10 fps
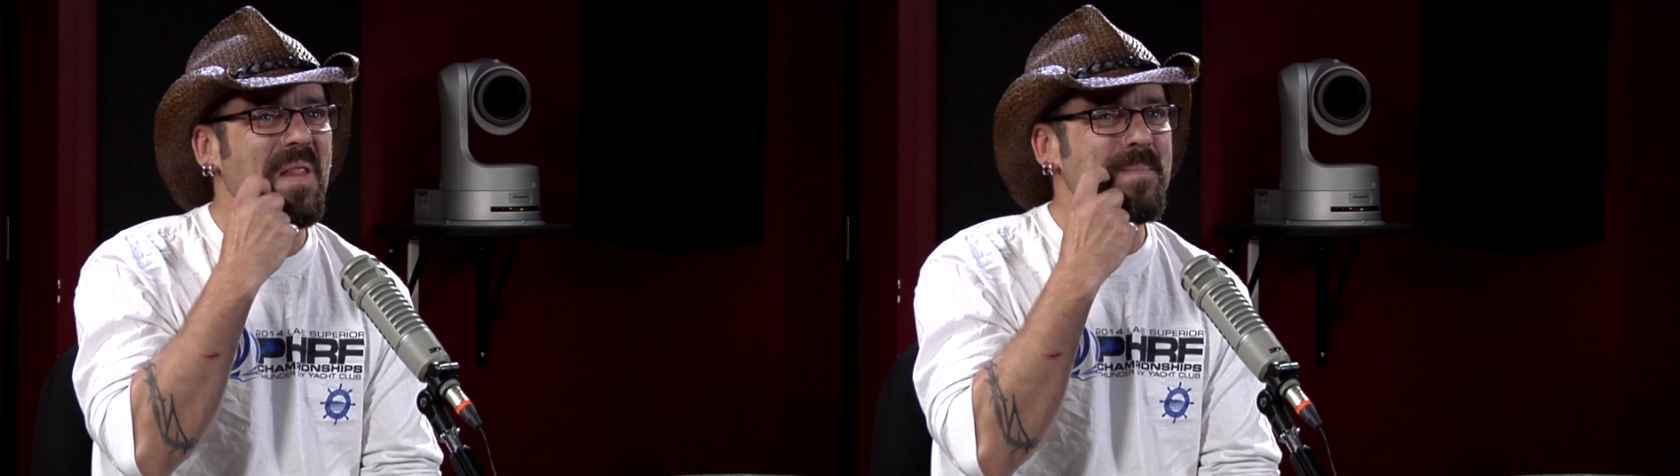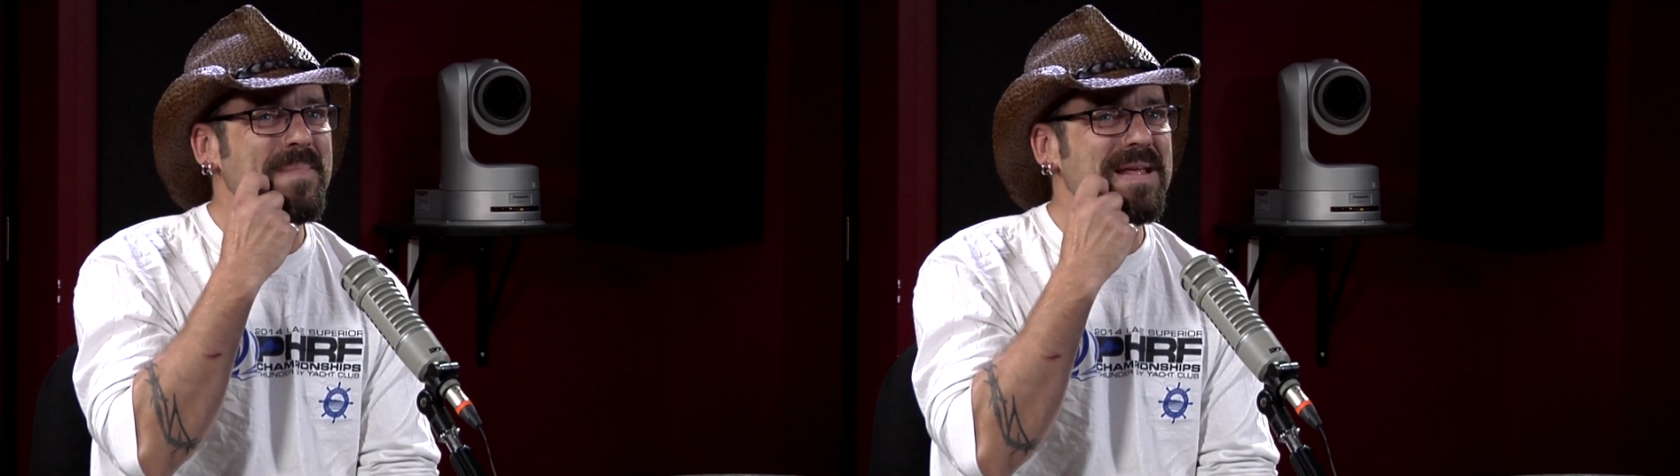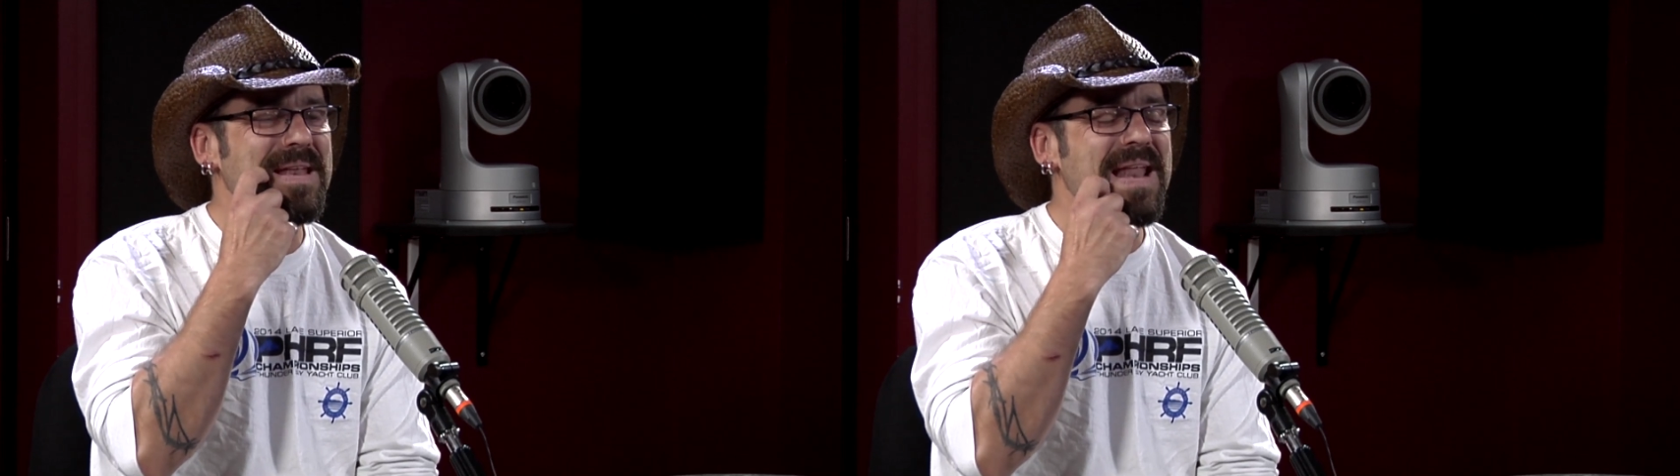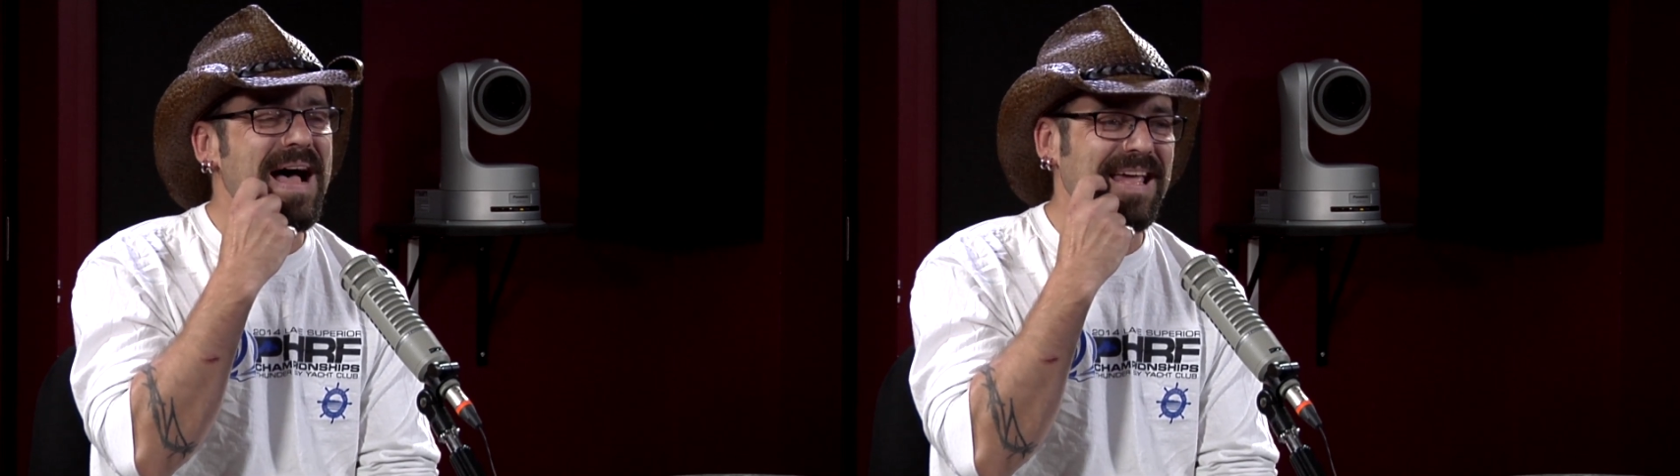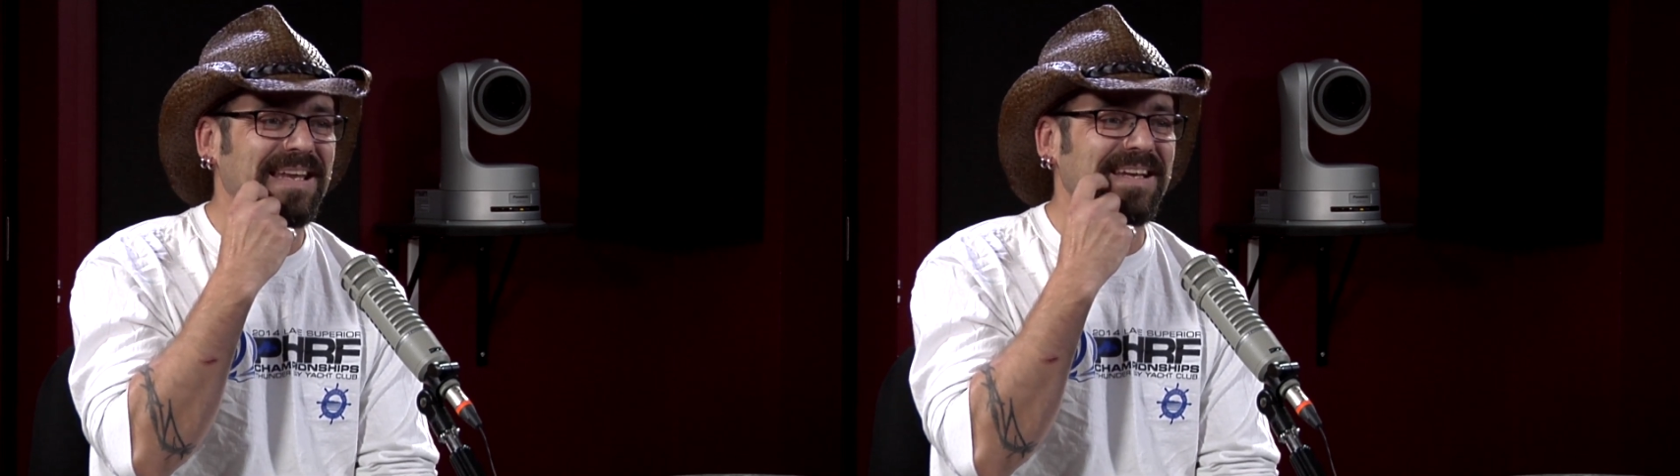the mid
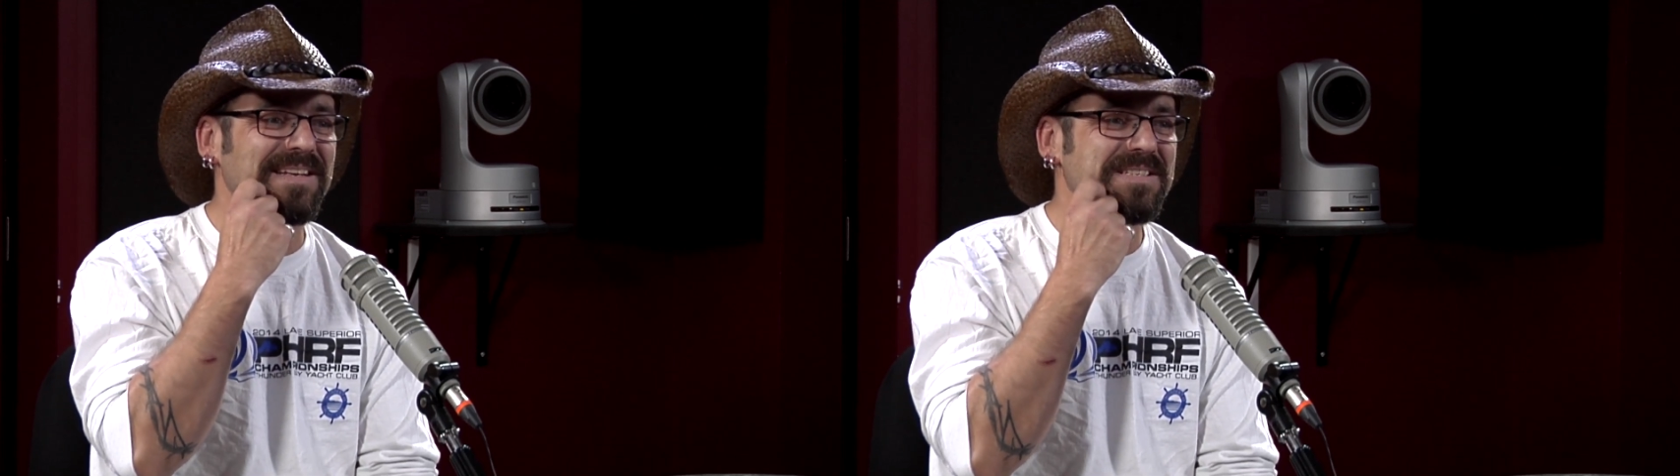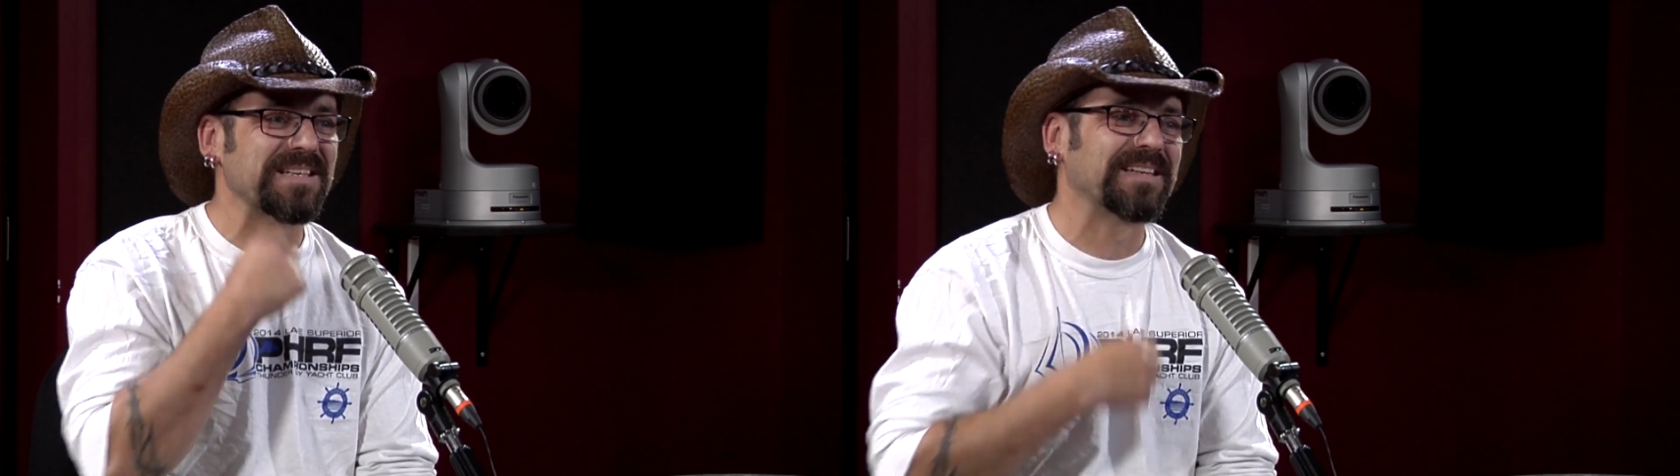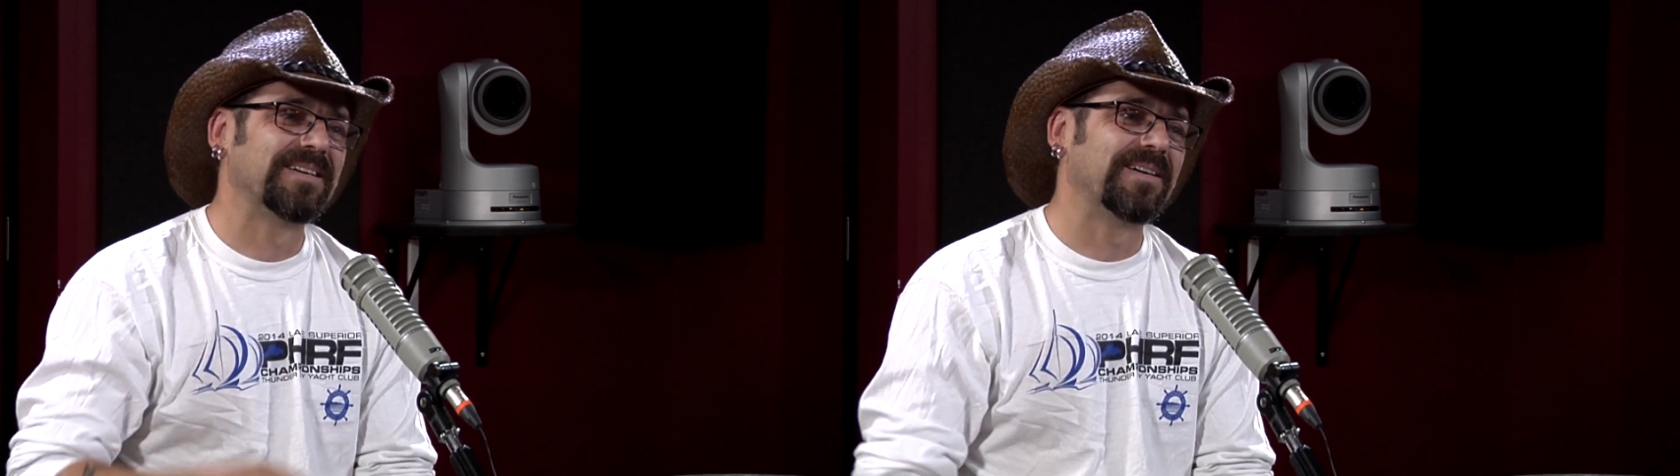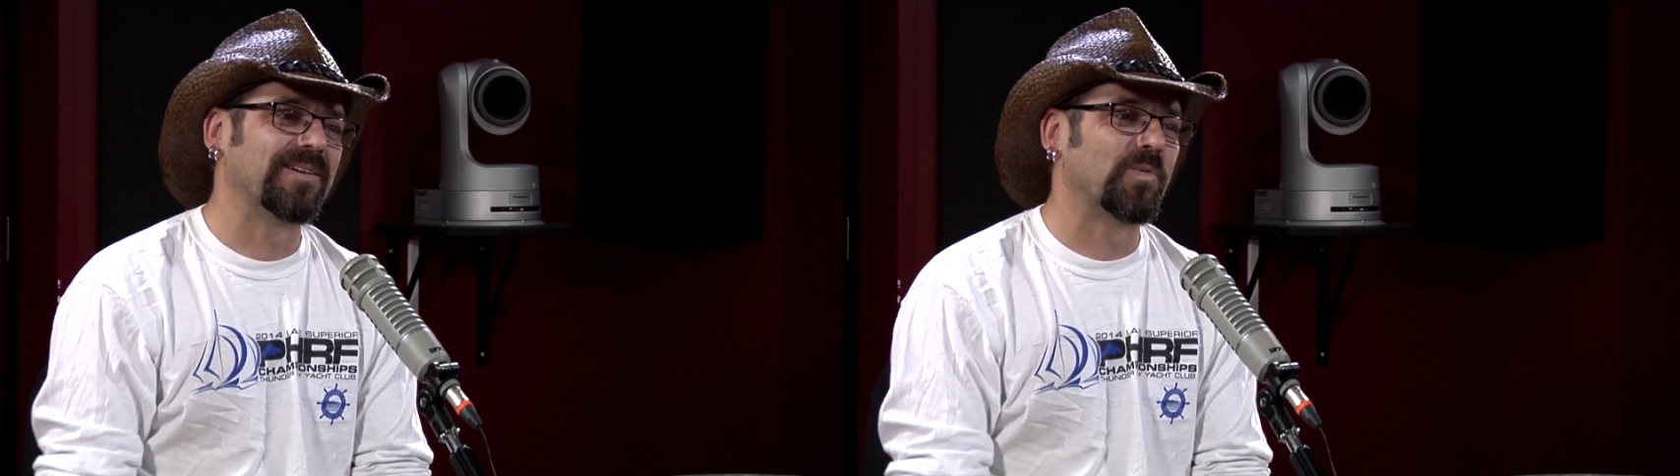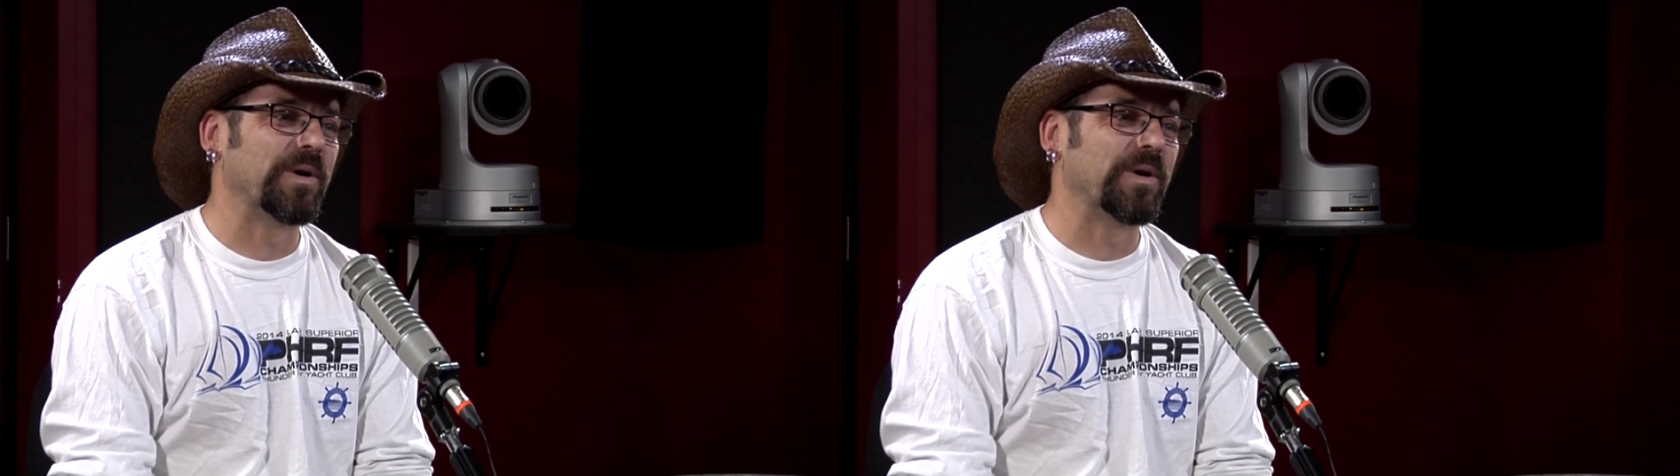90s uh,